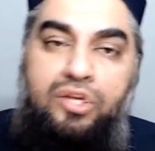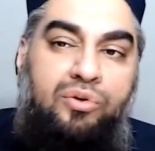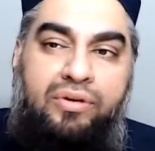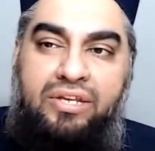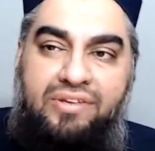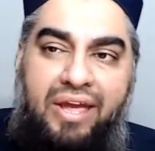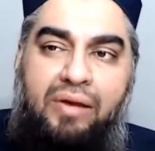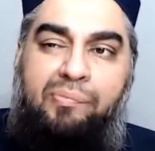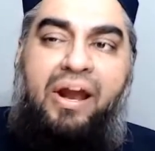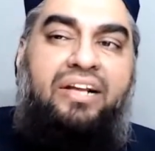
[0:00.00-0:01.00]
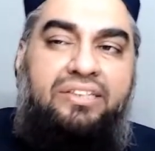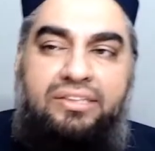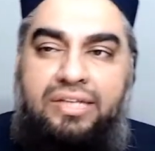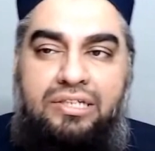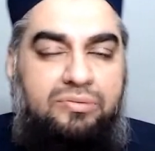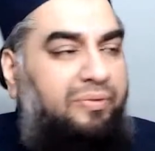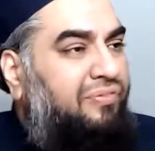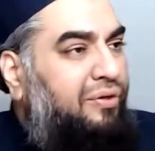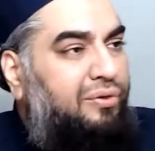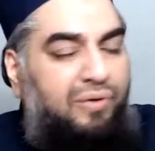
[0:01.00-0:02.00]
You can take a practice test
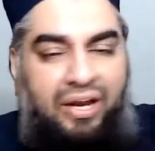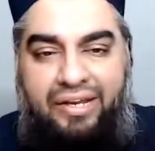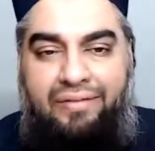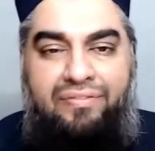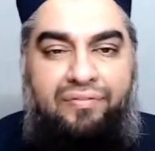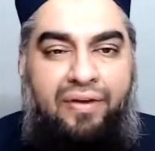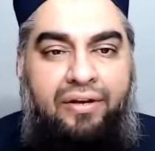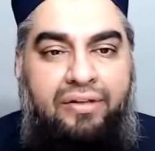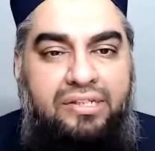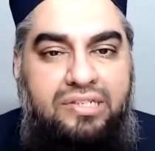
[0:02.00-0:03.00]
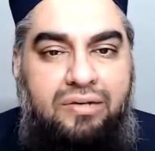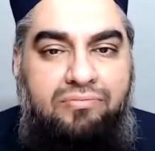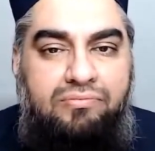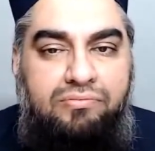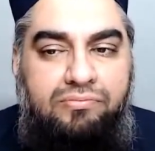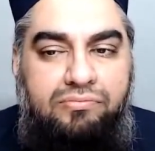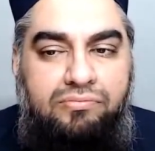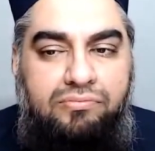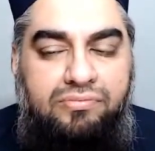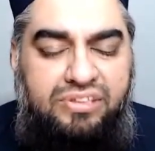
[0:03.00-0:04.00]
before you got to give the final exam
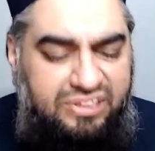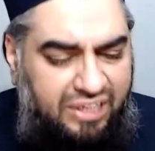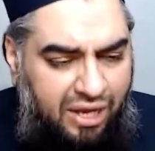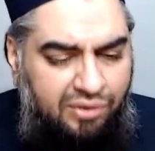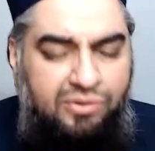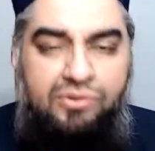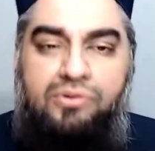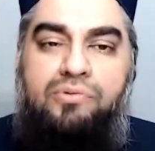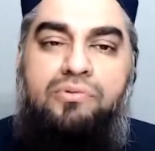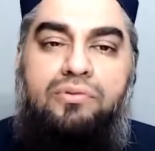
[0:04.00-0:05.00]
to see how you do.